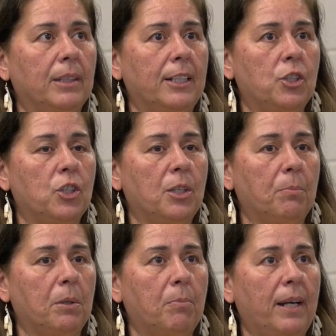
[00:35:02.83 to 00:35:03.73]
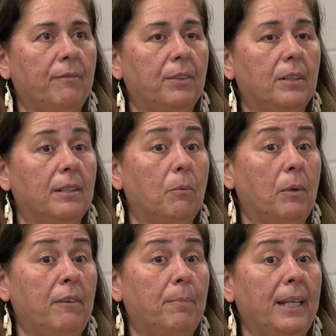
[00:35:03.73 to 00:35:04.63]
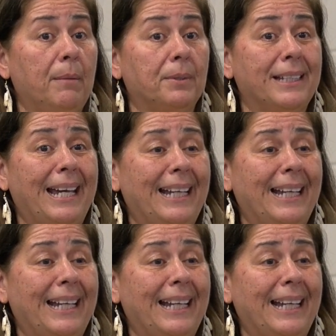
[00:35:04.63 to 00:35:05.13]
relationship with Brantford, we've been able to